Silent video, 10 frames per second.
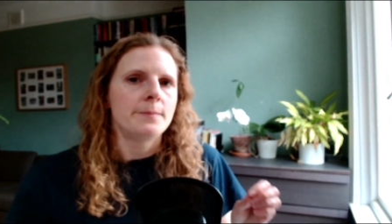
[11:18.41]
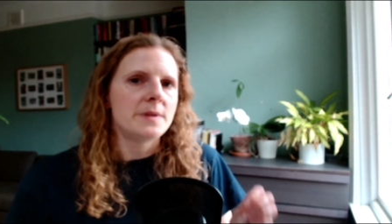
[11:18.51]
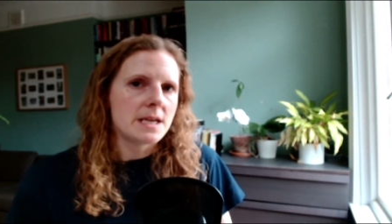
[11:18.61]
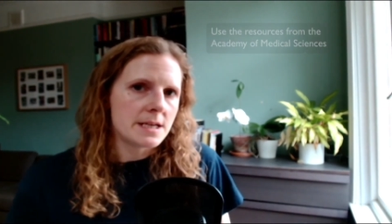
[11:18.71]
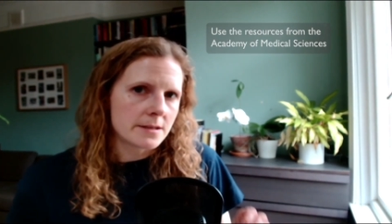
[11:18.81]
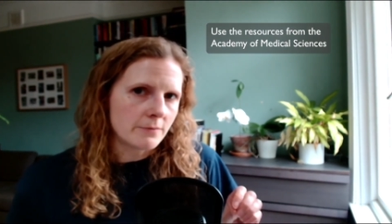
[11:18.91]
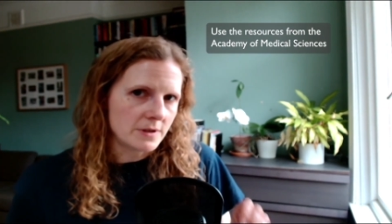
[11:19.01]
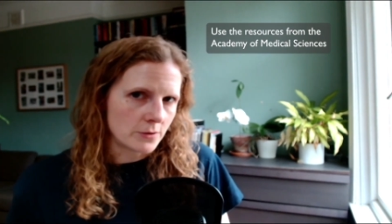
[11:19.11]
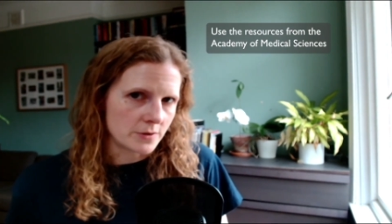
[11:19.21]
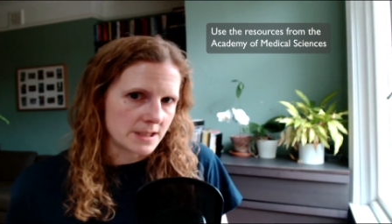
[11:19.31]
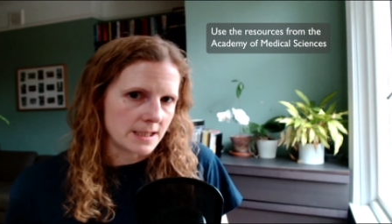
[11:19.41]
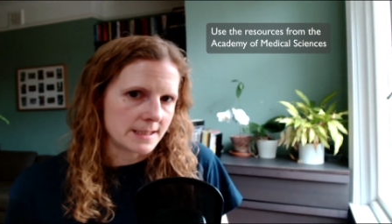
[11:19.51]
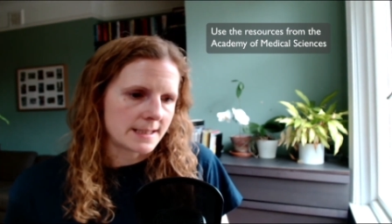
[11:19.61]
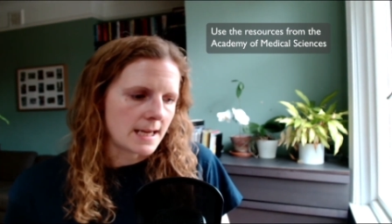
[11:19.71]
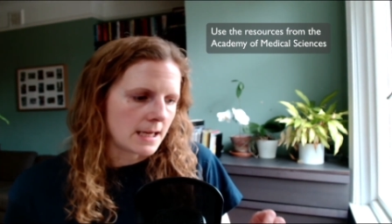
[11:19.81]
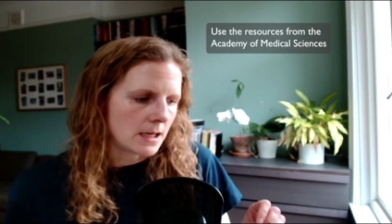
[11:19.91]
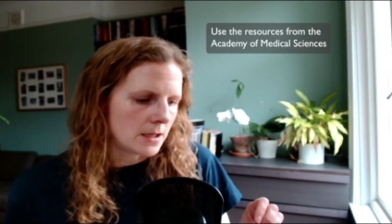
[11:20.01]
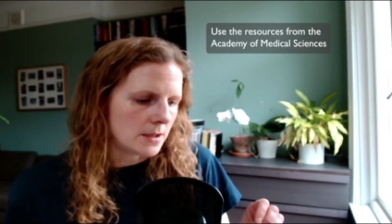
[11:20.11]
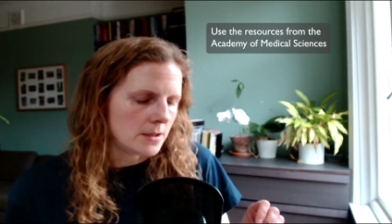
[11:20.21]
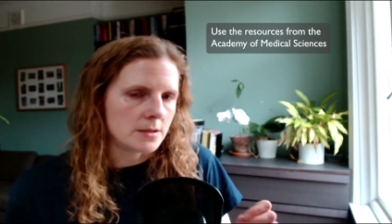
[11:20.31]
These resources
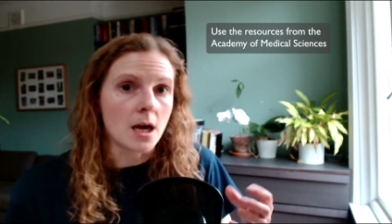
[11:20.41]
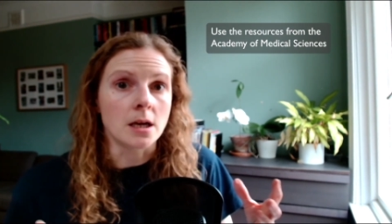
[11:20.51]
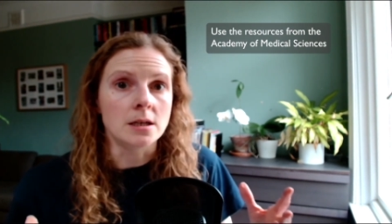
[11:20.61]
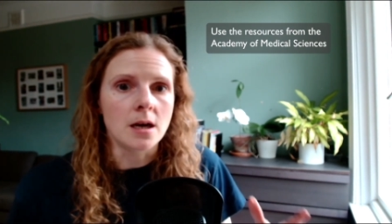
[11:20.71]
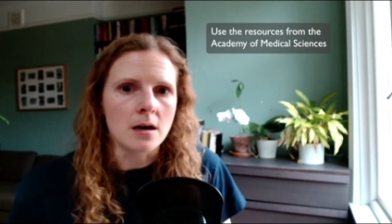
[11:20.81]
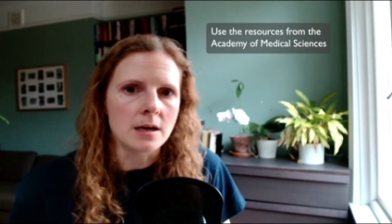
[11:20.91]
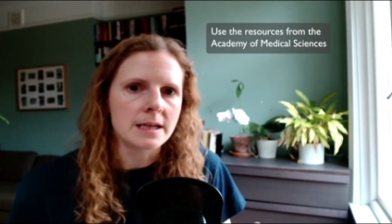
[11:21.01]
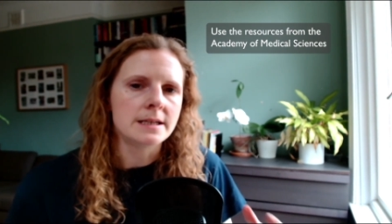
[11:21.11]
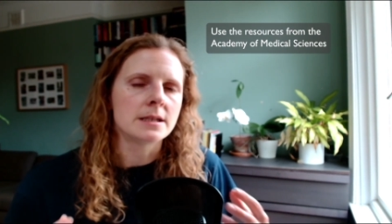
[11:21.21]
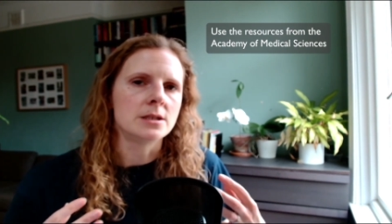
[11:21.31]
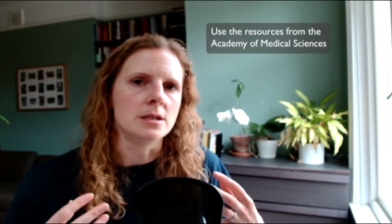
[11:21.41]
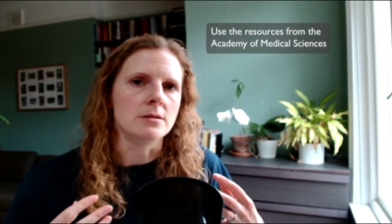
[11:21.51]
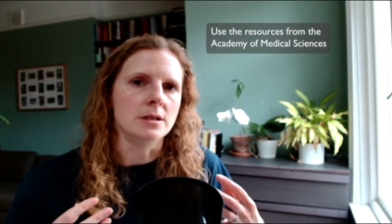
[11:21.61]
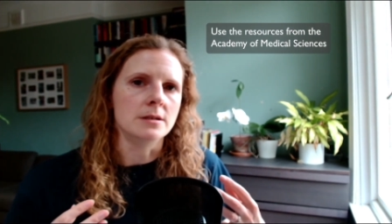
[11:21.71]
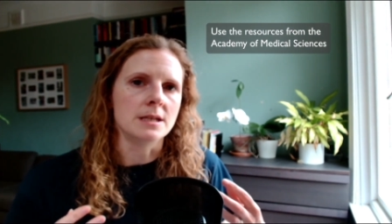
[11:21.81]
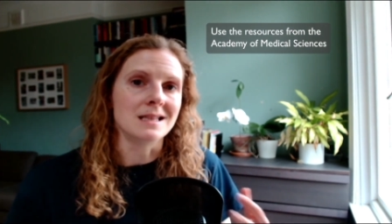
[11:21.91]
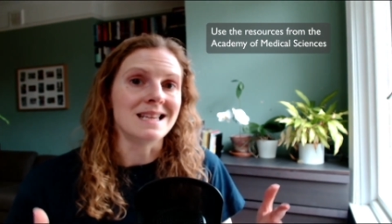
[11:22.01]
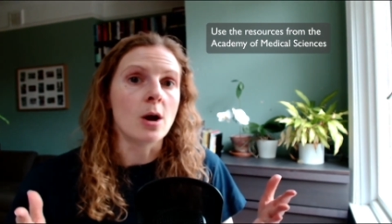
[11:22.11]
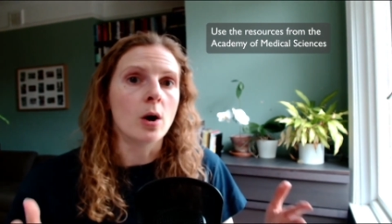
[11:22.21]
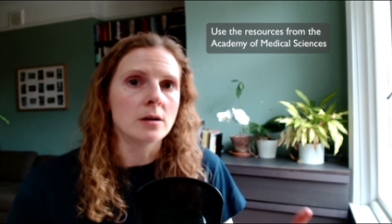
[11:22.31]
include a guide to using the